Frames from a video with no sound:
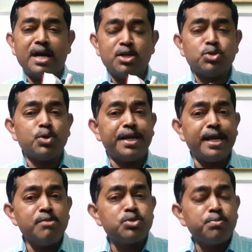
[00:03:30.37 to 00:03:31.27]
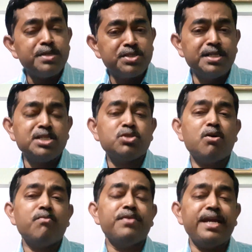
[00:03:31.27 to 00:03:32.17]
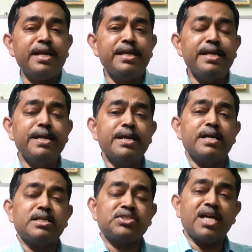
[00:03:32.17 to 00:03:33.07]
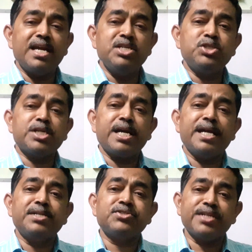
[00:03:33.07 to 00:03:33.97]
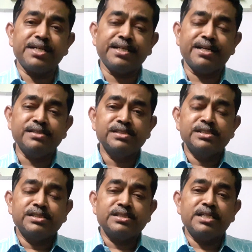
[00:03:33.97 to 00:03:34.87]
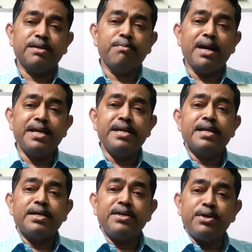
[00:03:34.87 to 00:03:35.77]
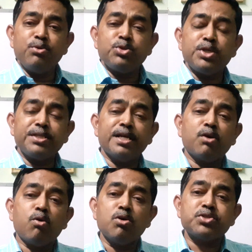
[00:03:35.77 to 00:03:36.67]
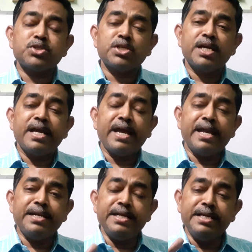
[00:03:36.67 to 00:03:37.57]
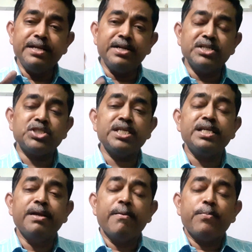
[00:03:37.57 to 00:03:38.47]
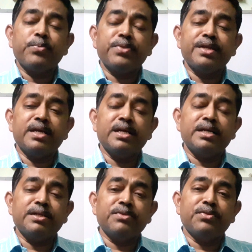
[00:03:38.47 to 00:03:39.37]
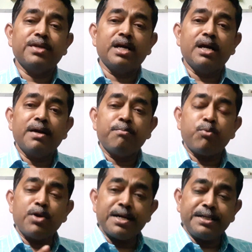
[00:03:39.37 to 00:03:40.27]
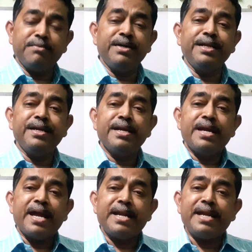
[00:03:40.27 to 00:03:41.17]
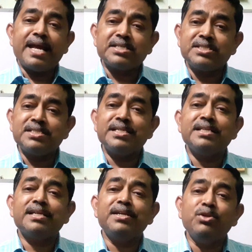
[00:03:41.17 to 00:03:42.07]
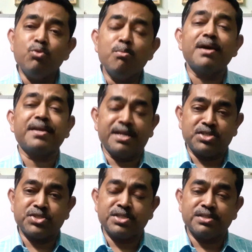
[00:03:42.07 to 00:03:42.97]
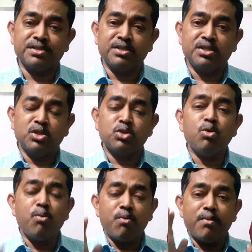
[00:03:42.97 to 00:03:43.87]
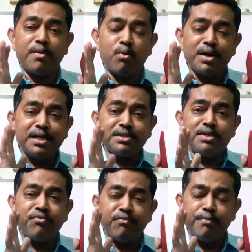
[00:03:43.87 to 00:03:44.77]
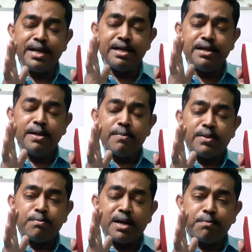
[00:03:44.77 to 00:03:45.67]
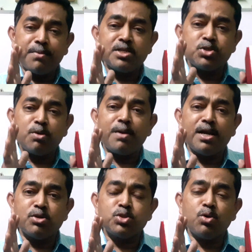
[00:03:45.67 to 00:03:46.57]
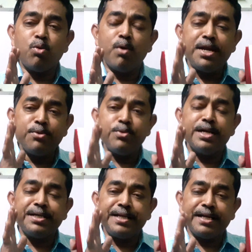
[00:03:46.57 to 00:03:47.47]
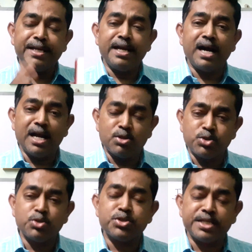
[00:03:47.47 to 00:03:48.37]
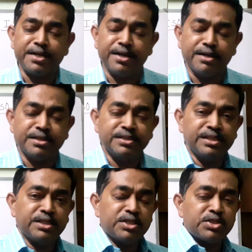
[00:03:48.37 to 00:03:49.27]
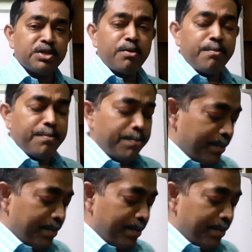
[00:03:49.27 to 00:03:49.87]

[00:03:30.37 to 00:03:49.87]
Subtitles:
ISO helps business of any size and sector by reducing the cost and increasing the productivity and accessing the new markets. So, what are the main purpose of ISO? Why we are taking ISO standard? So,